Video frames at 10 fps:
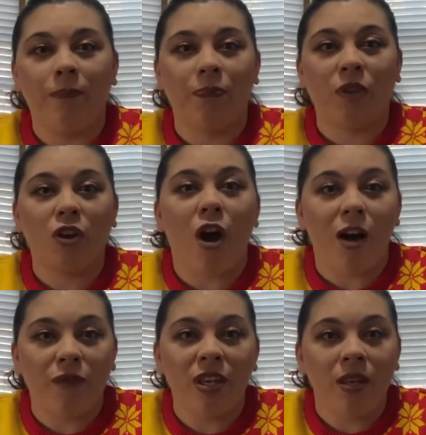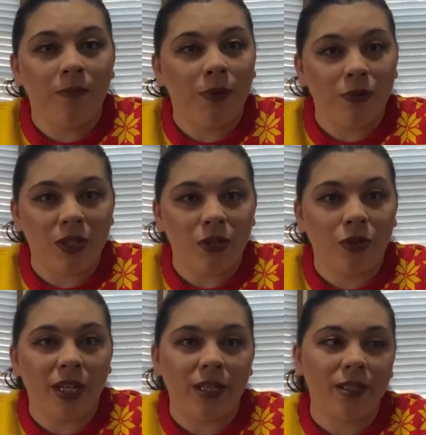coffee boozy
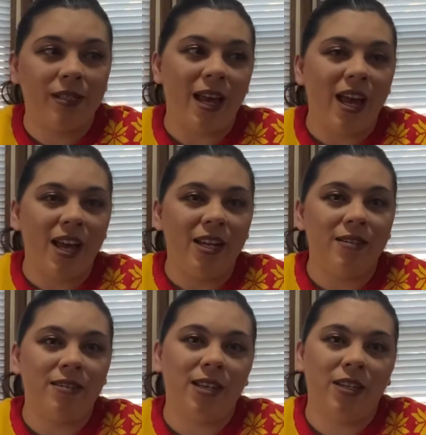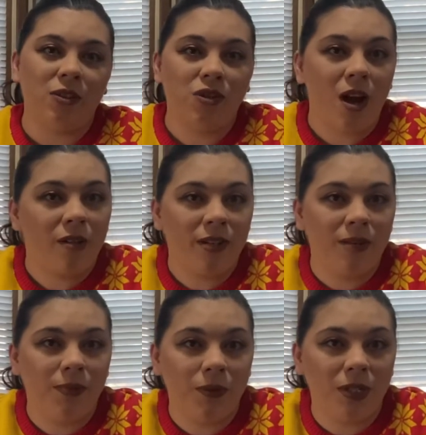drinks and like the chocolatey
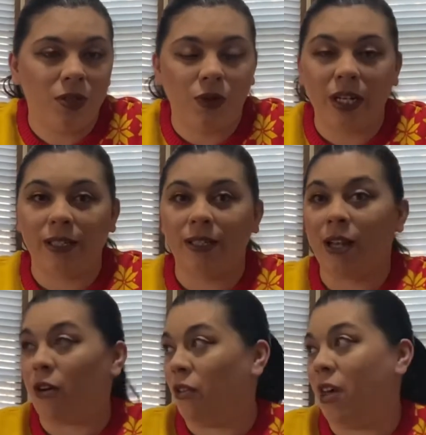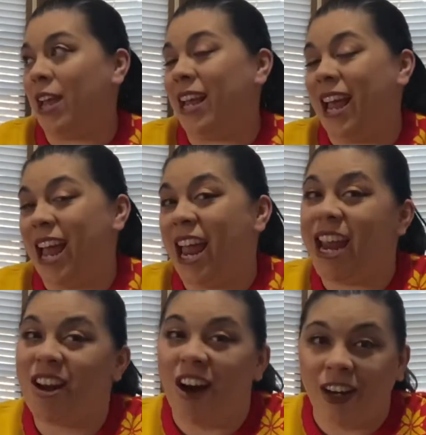boozy drinks that are like
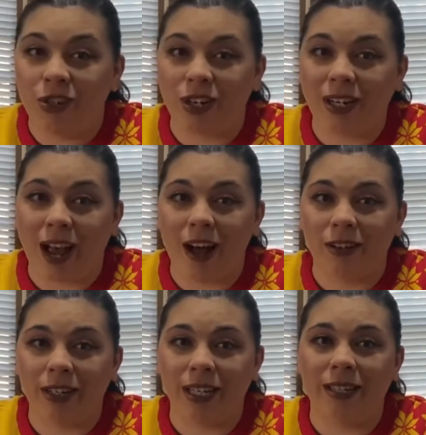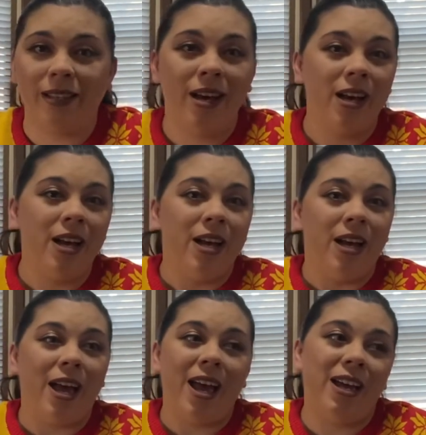800 calories
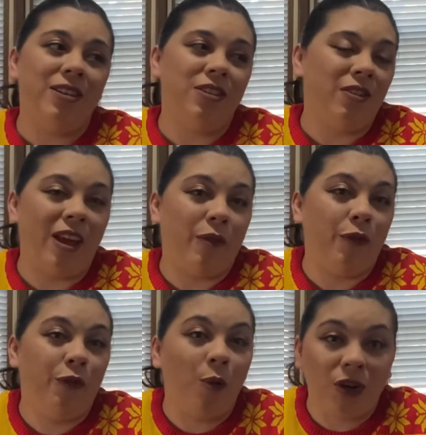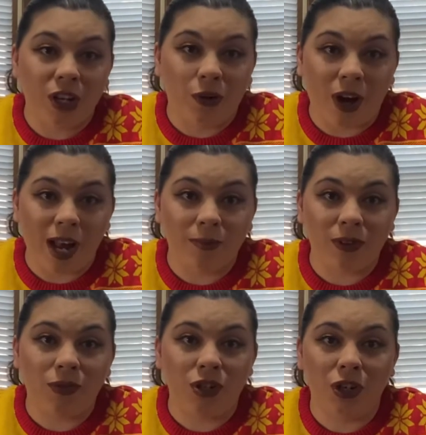and like 40 grams
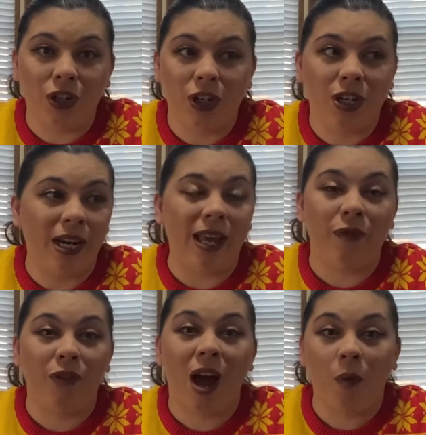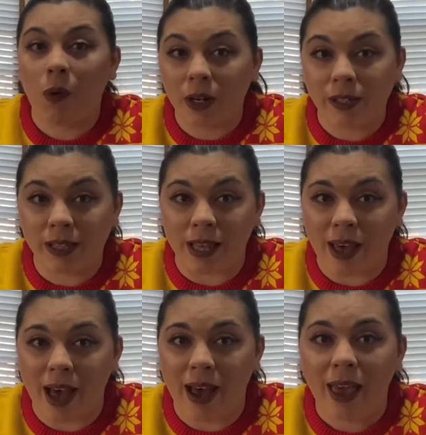of sugar, if not worse than
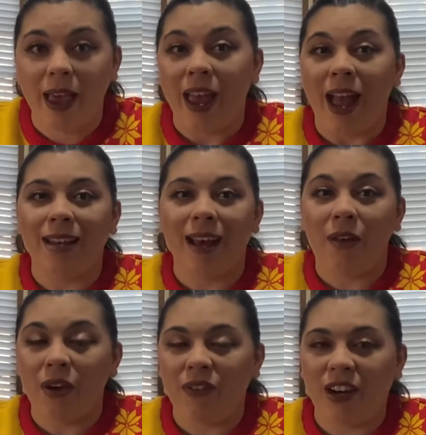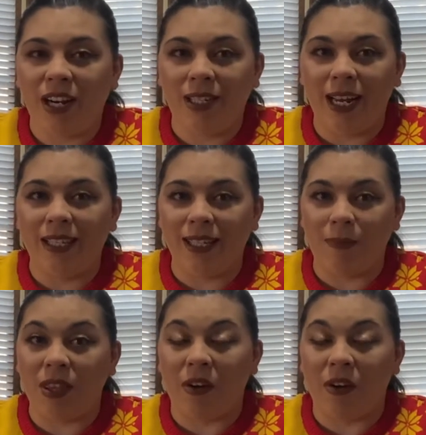that. And yeah, they're very tasty, but they're